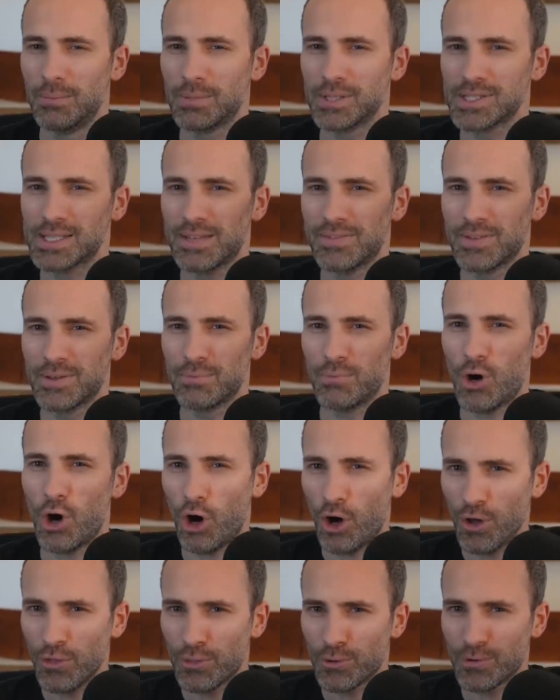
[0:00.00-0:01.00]
Because then the
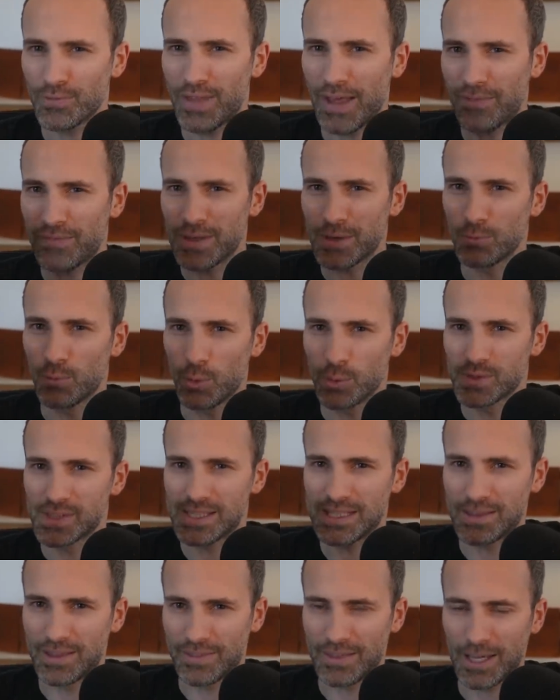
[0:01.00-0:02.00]
author of that thing won't
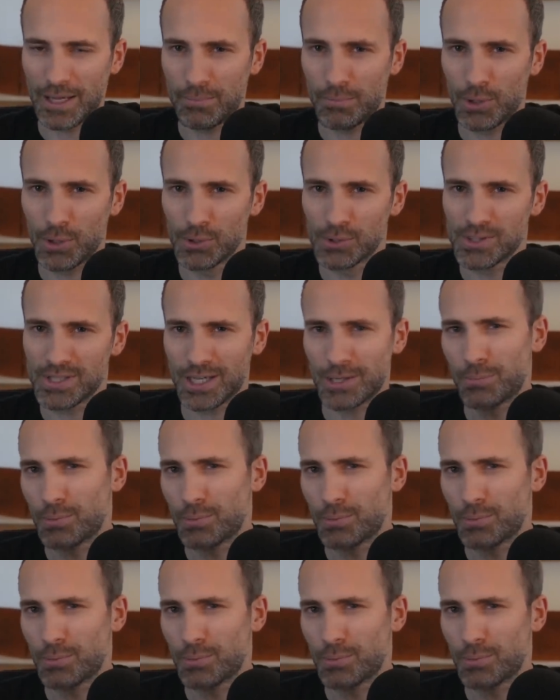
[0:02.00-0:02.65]
see the thing I post.